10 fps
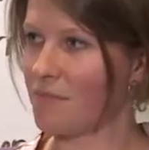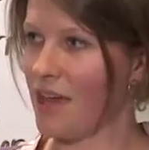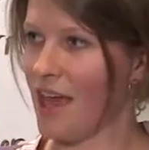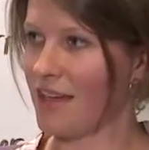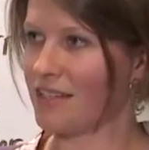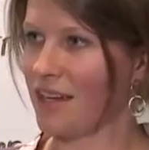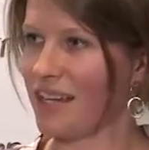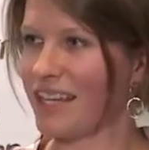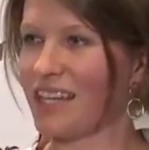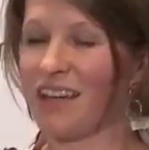And
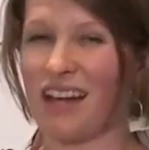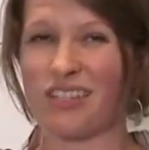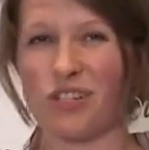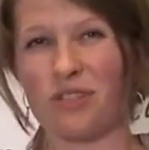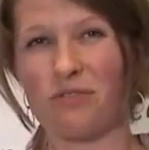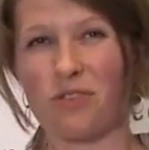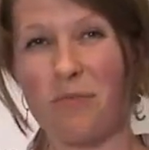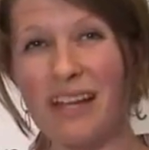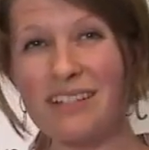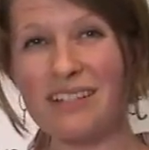it can kind of start to
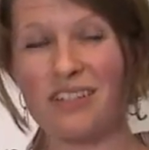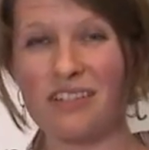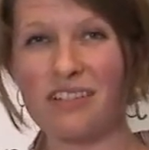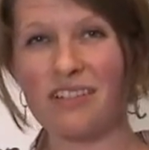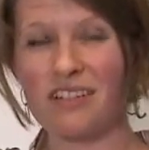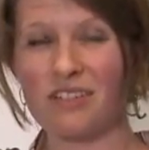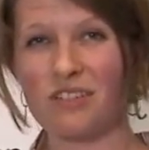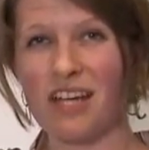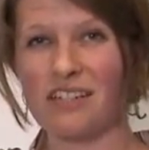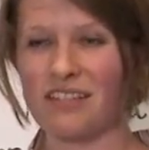ferment in
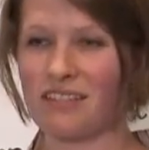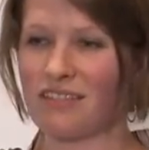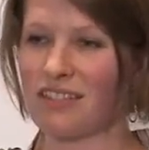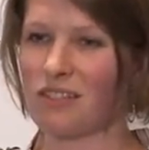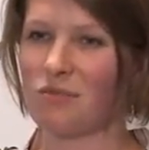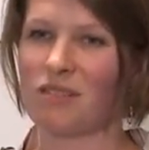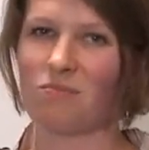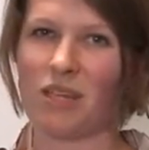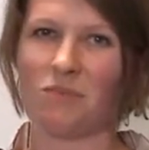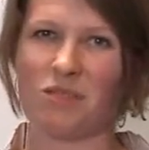your digestive system
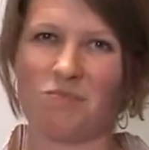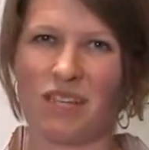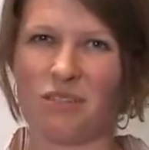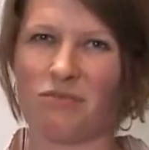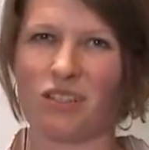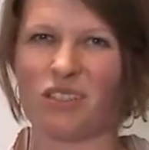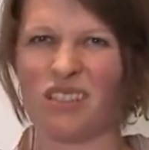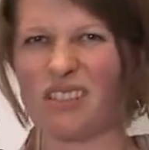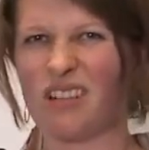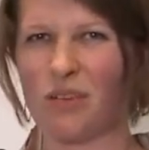and maybe make you feel
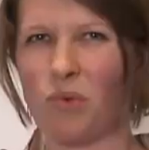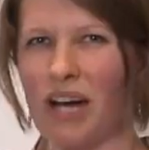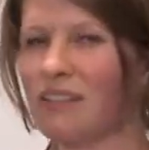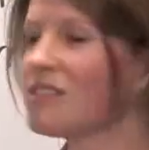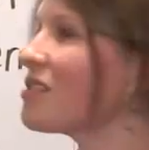a little unwell.